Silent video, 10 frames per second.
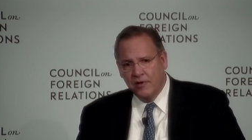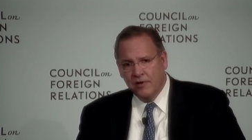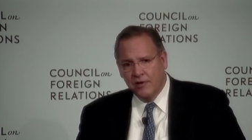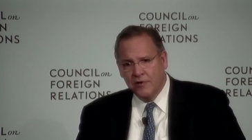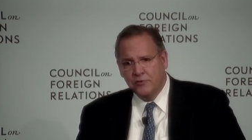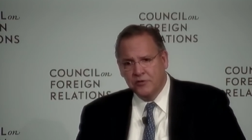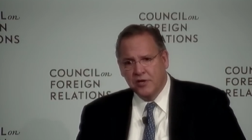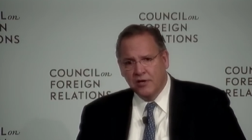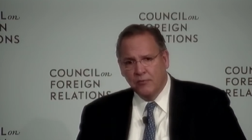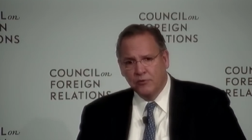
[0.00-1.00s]

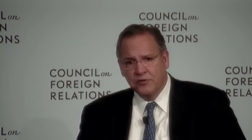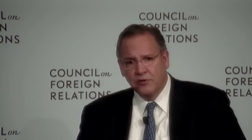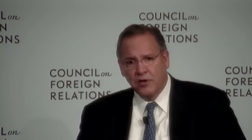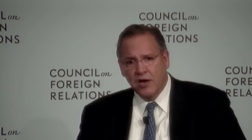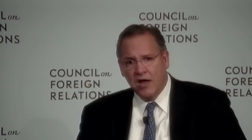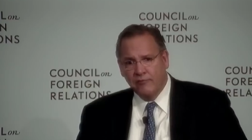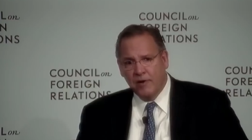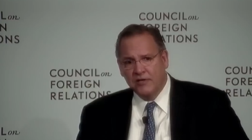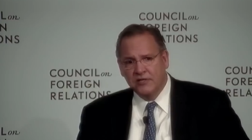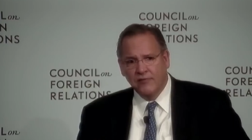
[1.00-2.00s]
Interestingly, we're still going to have
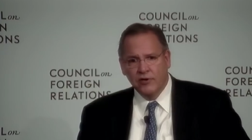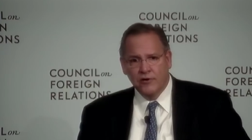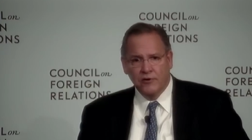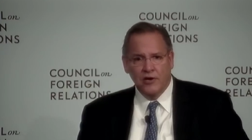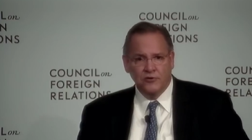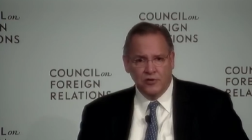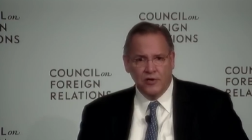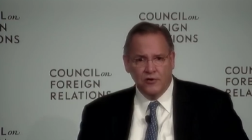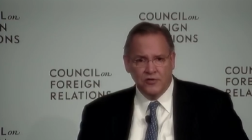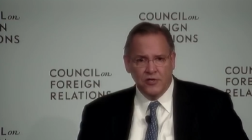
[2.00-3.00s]
about seven hundred
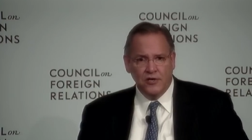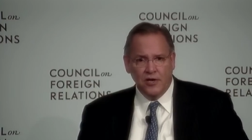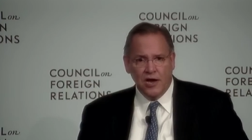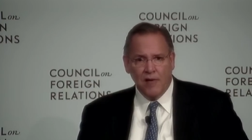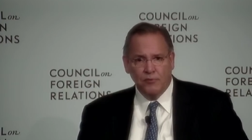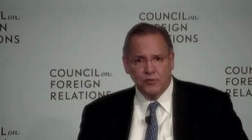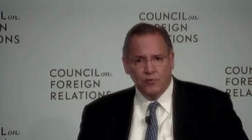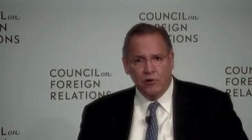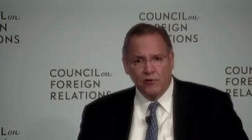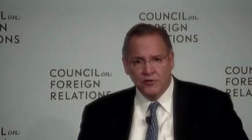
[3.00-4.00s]
engineers in Indianapolis when
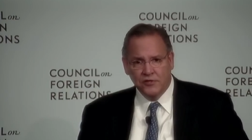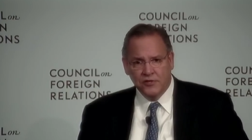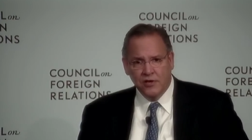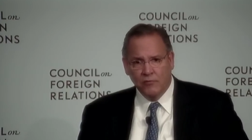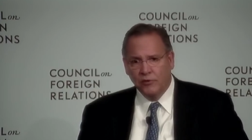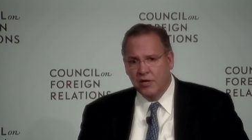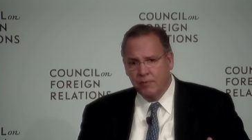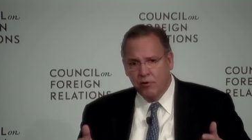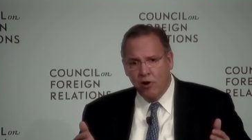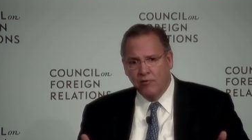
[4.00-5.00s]
all this is done. We're
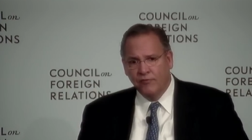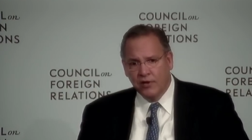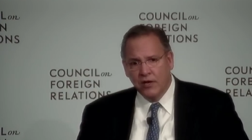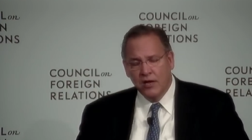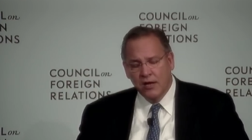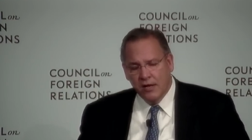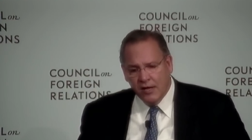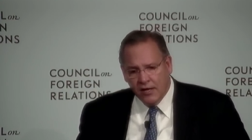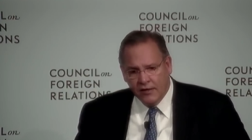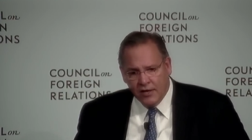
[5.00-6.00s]
keeping all of the,
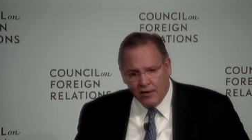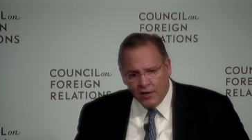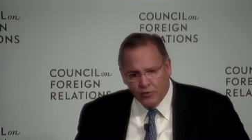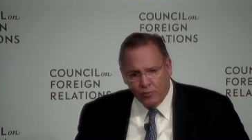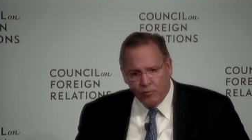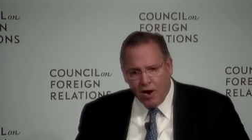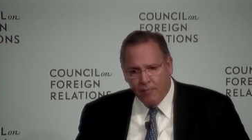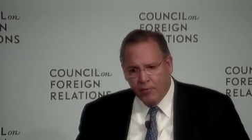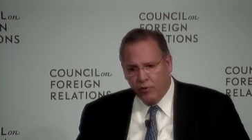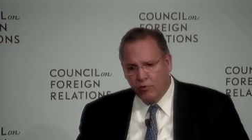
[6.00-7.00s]
uh, the intellectual
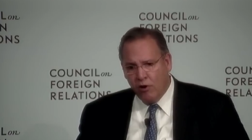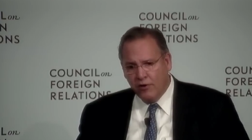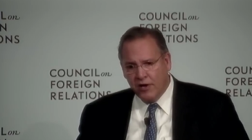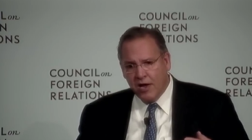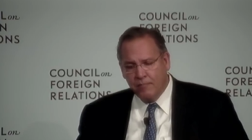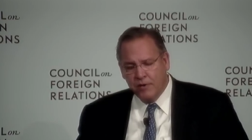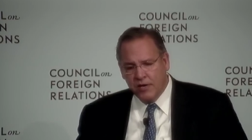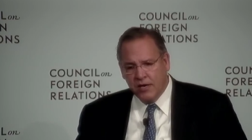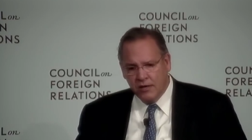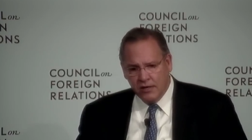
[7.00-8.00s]
property work, all the I
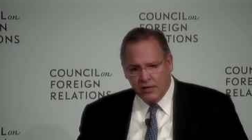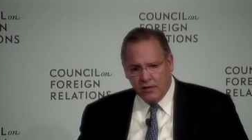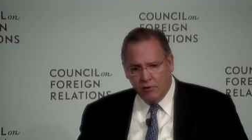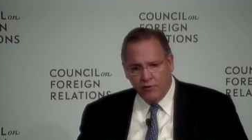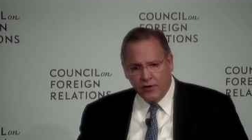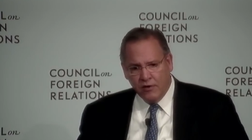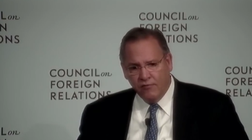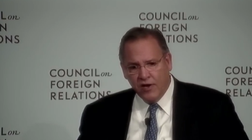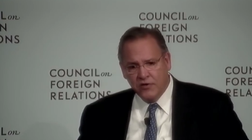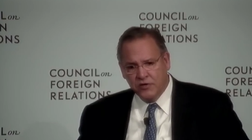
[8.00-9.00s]
P, uh, all the
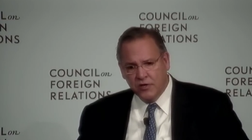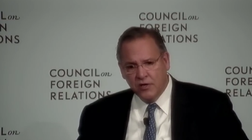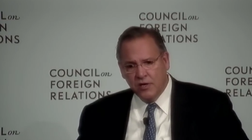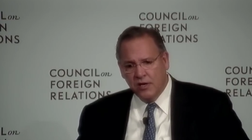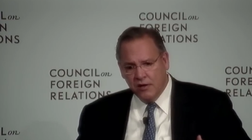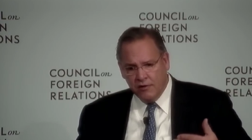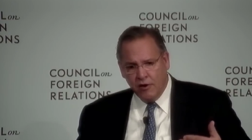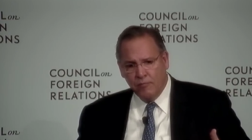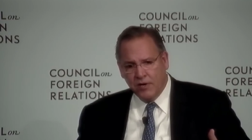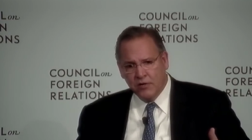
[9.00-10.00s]
innovation
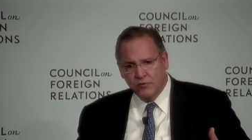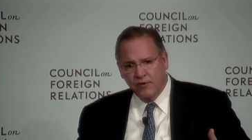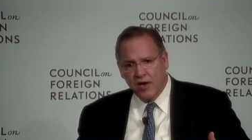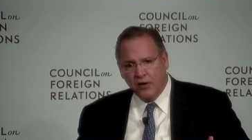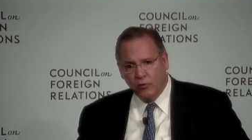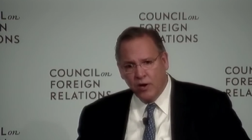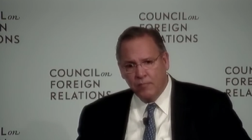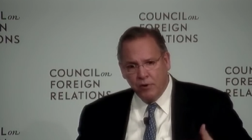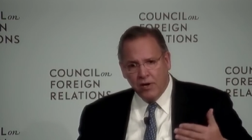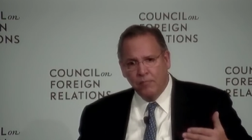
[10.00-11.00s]
there, because we've got a great
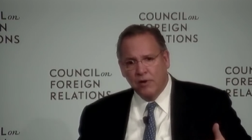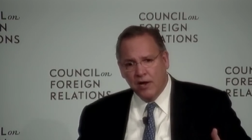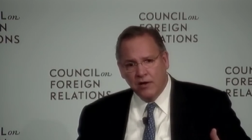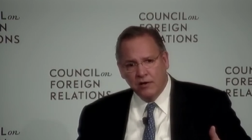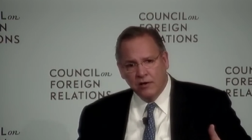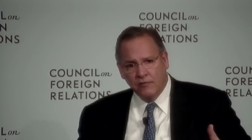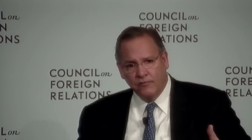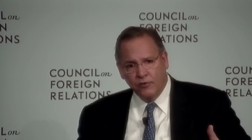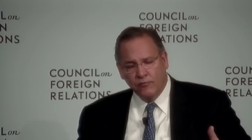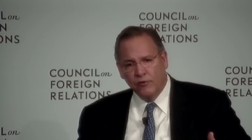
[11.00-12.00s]
pipeline of
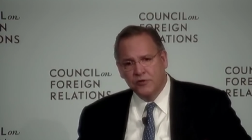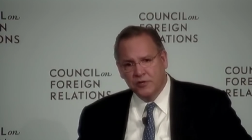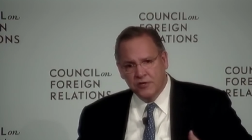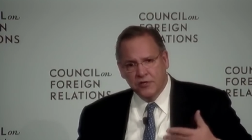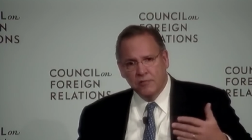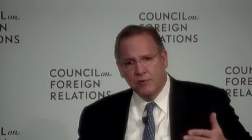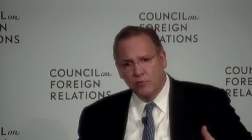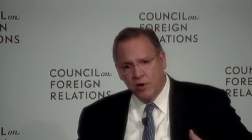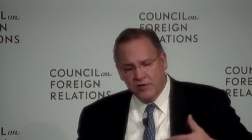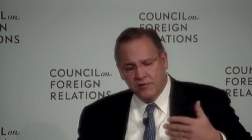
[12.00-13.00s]
universities in the
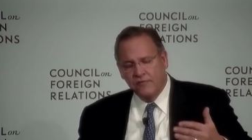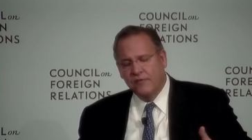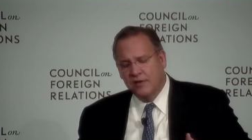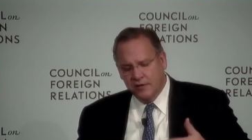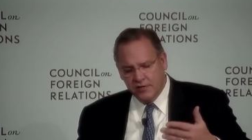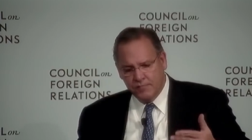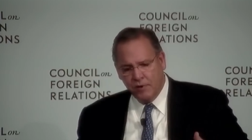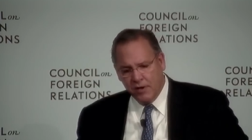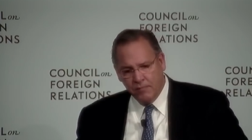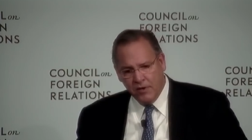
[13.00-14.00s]
Midwest to feed this pipe.